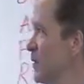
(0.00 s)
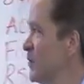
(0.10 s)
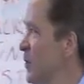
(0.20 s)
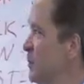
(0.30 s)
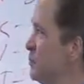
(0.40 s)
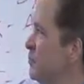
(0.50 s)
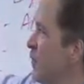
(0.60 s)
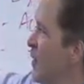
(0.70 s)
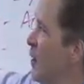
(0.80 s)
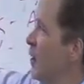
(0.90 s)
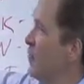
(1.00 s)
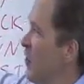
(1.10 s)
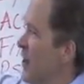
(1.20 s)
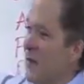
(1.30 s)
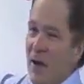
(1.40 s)
So
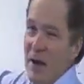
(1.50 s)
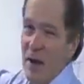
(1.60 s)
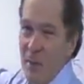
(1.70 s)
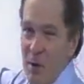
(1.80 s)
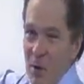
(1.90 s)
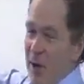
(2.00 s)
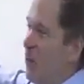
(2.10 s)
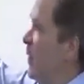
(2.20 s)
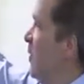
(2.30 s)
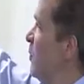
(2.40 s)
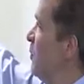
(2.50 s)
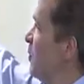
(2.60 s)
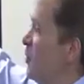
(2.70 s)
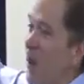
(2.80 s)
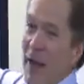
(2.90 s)
Johnny's gone on, but when he wrote the
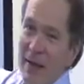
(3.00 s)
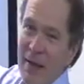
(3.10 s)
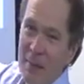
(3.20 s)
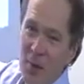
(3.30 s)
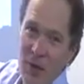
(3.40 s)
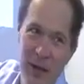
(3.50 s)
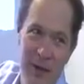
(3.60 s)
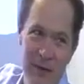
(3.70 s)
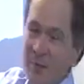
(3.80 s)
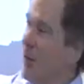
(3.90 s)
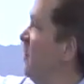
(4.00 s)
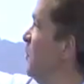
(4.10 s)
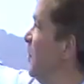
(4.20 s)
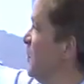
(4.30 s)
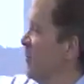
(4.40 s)
Google hacking book and some of the other
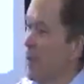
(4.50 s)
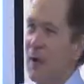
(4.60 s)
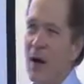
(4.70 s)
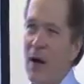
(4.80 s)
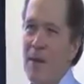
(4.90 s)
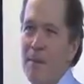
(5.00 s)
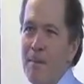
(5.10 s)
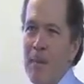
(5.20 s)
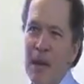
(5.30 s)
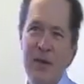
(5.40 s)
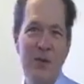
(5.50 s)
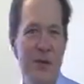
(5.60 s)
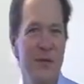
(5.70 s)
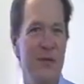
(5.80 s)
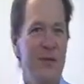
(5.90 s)
books back in
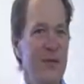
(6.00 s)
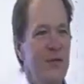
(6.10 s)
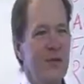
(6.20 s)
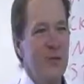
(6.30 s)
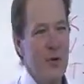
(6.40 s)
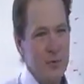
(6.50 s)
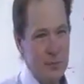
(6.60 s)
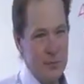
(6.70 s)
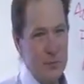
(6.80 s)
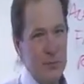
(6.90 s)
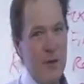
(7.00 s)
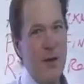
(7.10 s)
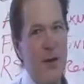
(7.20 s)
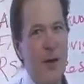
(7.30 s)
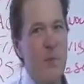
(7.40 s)
2006 or so,
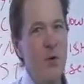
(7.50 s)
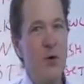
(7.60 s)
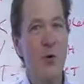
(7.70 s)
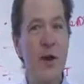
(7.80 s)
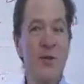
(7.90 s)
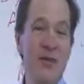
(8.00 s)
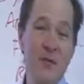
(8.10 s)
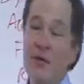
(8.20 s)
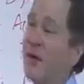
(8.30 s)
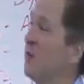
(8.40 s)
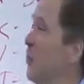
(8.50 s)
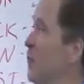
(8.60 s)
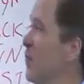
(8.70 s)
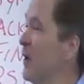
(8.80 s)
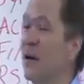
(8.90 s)
he put great stuff on this
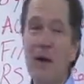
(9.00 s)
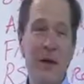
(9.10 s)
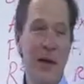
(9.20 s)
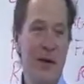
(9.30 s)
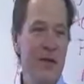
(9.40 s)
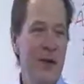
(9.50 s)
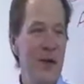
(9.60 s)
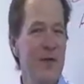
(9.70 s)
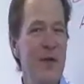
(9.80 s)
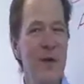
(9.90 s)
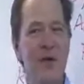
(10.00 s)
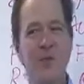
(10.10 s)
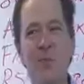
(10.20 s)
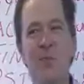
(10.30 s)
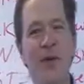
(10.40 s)
website. Now he's gone off and he's
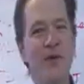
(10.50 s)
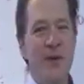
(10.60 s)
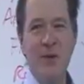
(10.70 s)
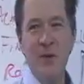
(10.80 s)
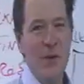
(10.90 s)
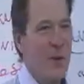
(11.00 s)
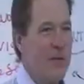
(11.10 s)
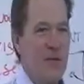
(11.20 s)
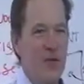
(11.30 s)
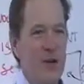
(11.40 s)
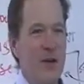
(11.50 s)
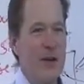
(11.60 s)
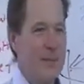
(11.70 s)
basically doing work for charity.